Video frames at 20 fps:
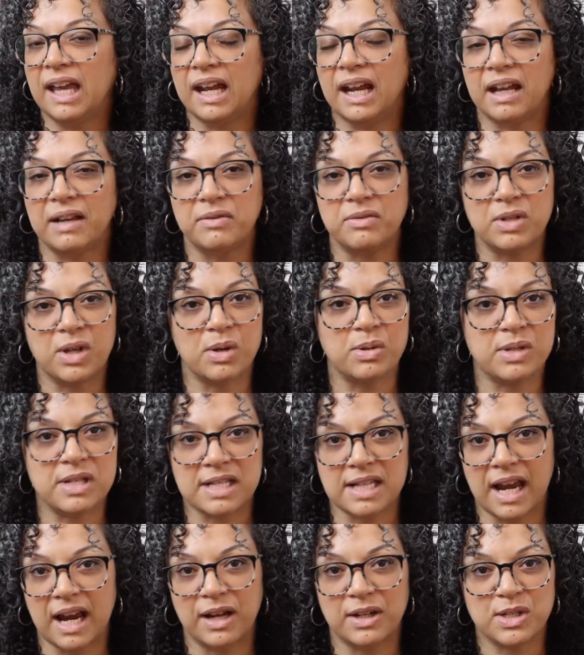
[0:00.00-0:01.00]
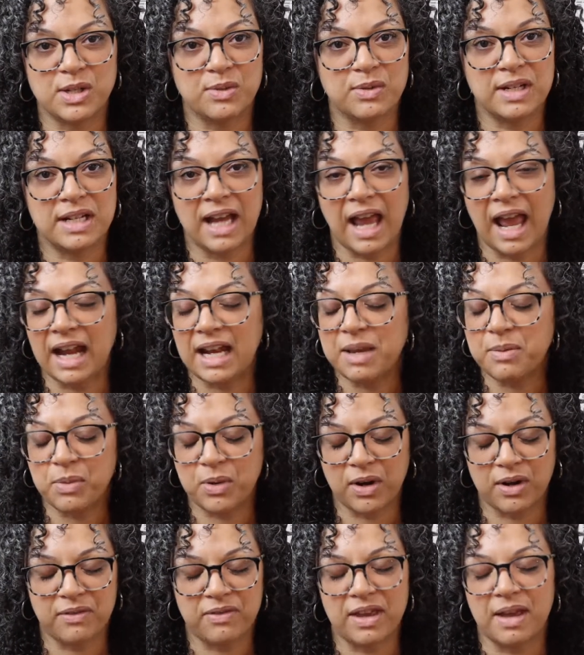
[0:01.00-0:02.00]
I have no desire to read any
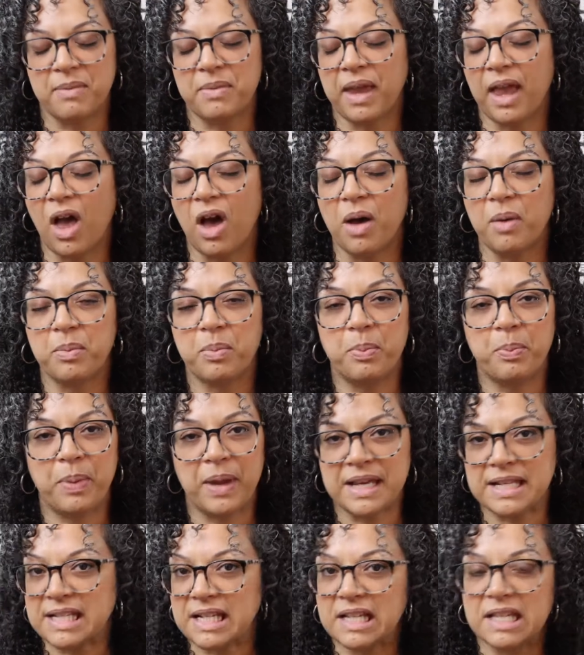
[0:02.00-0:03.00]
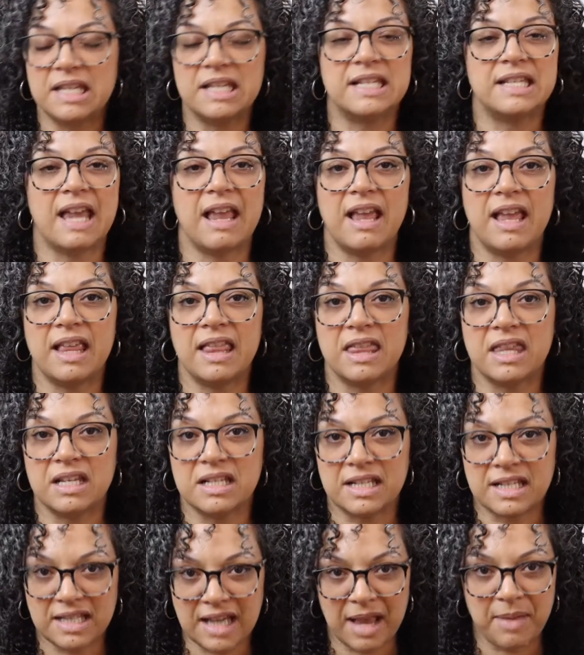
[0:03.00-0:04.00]
more of them. They all basically say the
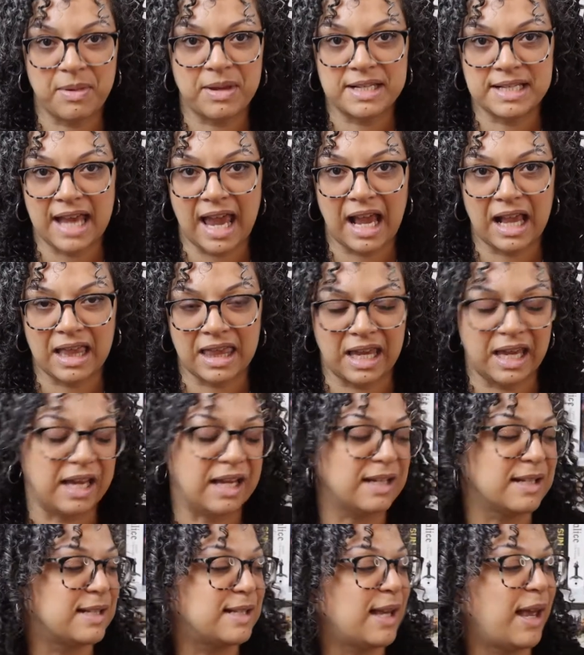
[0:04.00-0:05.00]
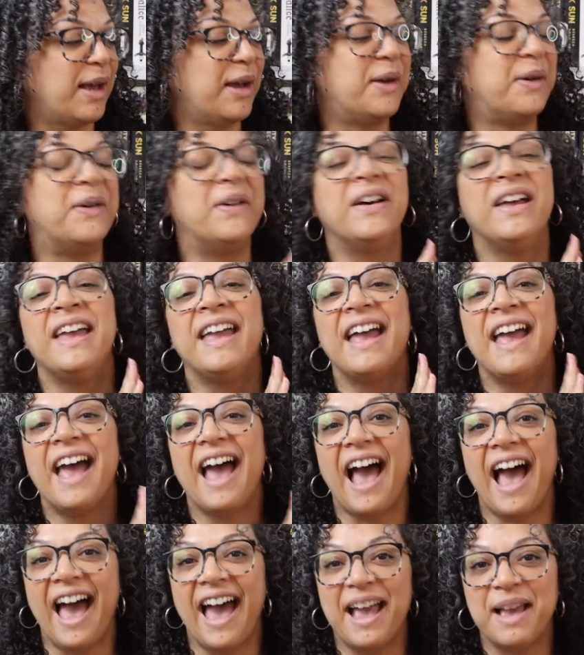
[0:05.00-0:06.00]
same exact thing. So
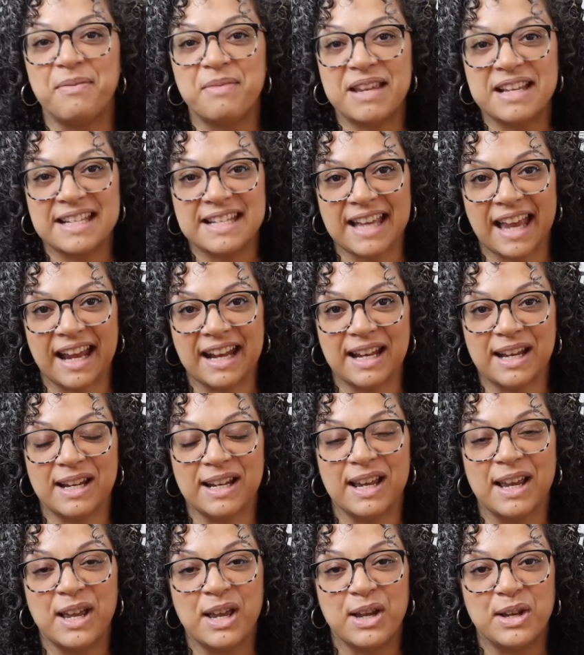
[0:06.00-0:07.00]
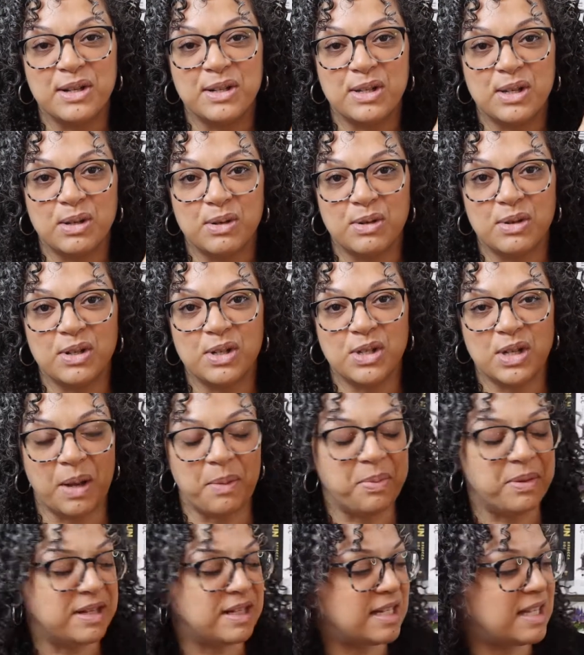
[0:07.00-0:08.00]
I am excited to
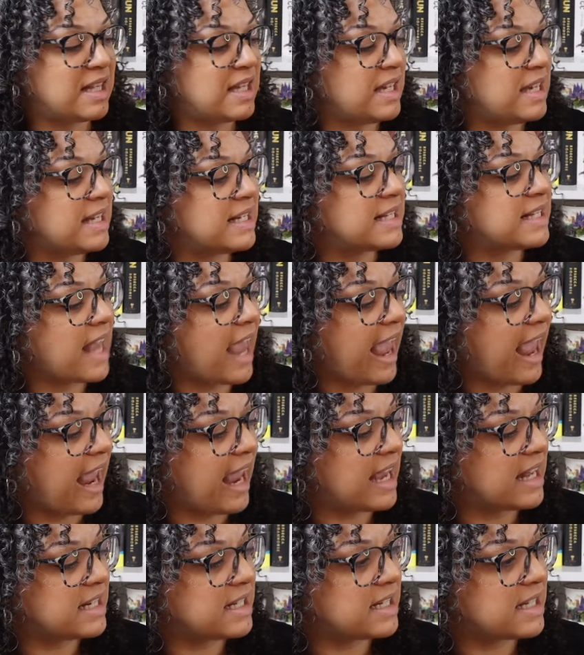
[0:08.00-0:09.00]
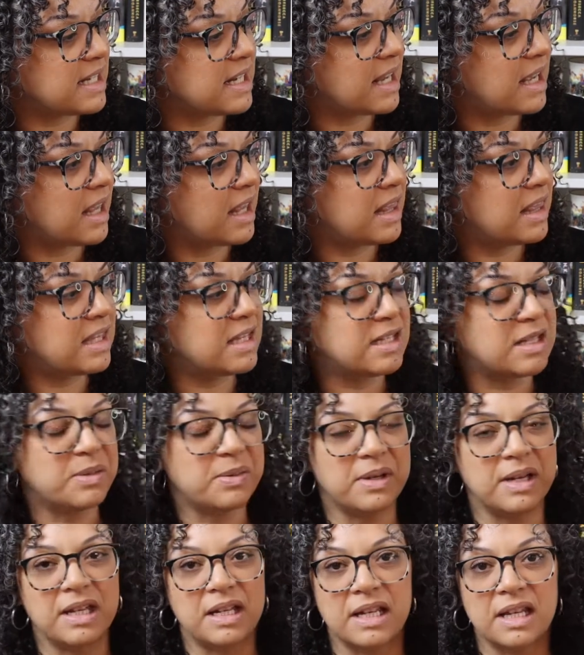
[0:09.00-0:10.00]
jump into these and this
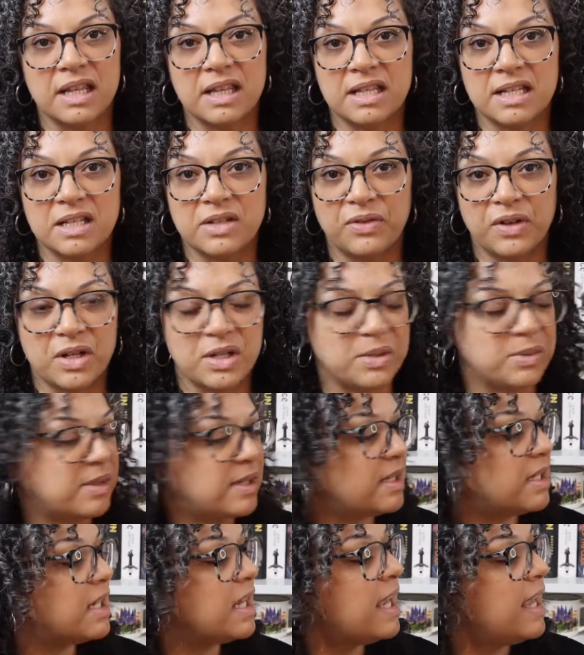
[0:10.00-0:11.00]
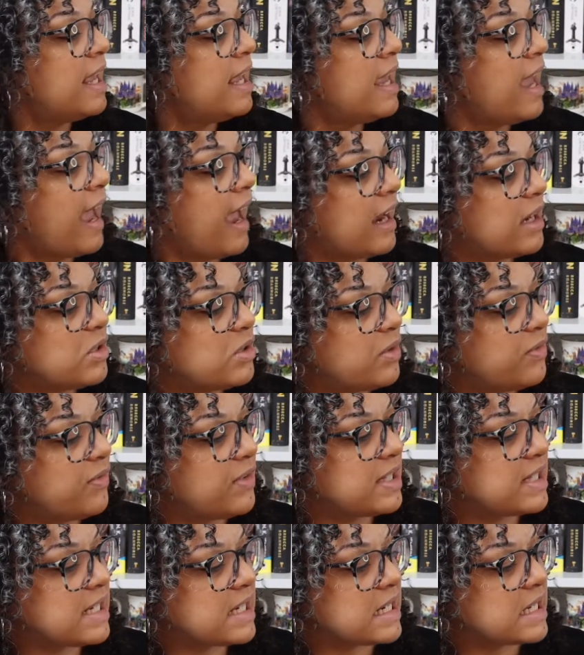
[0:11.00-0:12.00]
one, this first one,
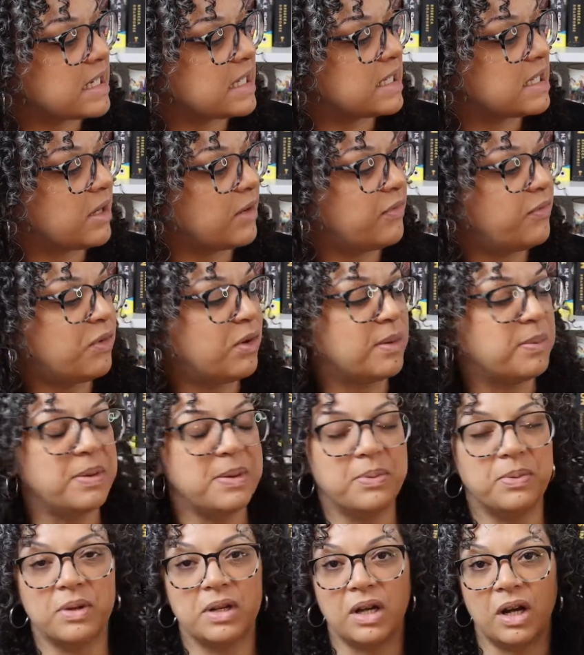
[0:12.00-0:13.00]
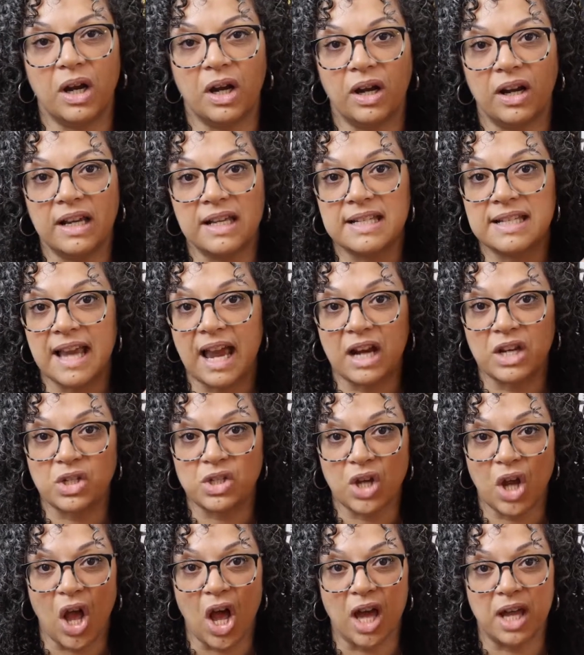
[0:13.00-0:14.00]
Astrophysics for People in a Hurry is
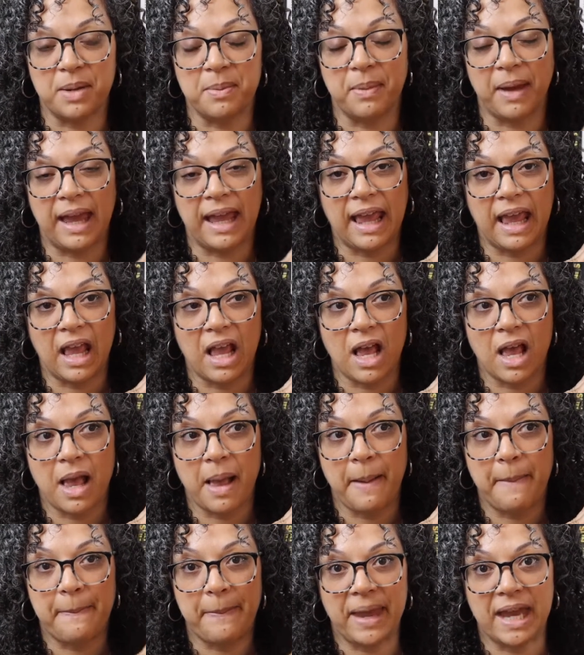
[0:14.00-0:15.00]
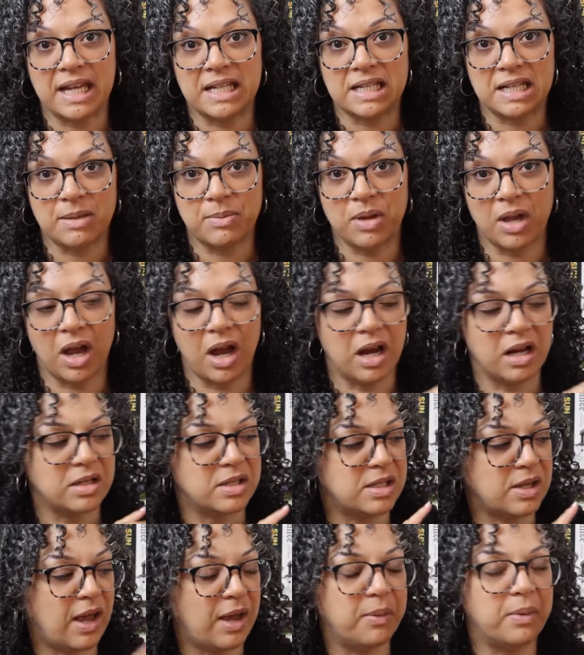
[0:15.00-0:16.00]
actually on my May TBR.
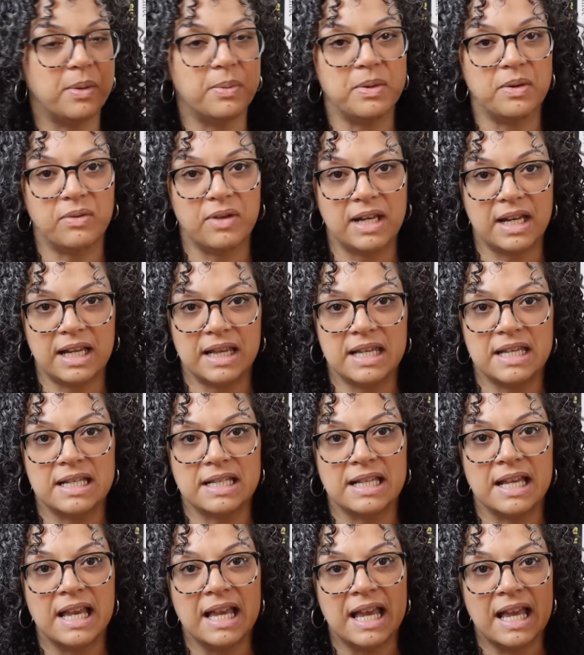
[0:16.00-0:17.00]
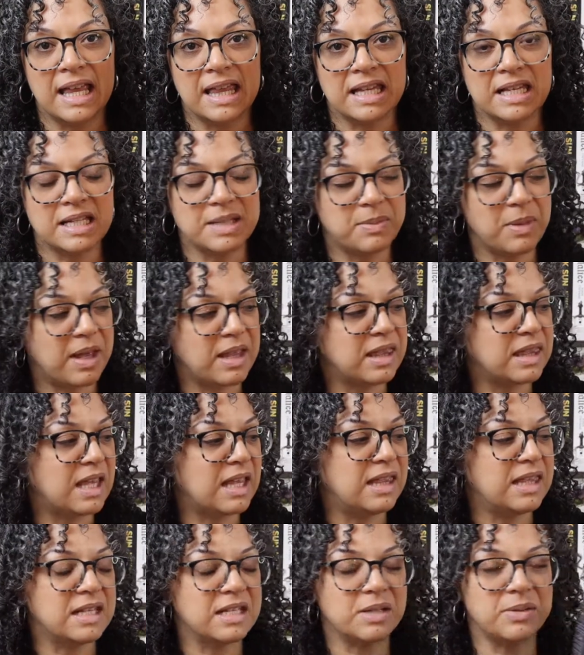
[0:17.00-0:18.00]
So I will be reading this this month.
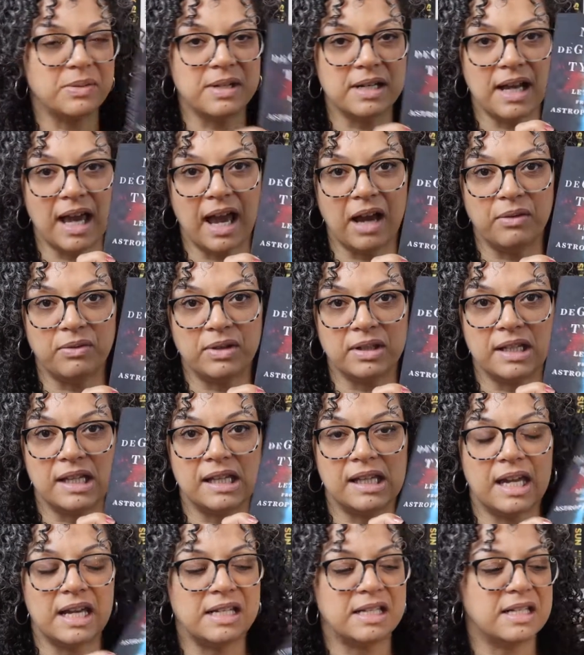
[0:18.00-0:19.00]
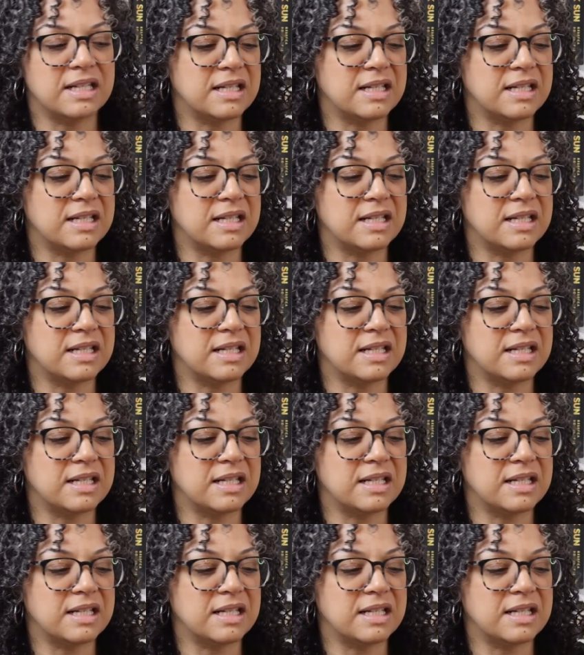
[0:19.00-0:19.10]
And this one I really liked.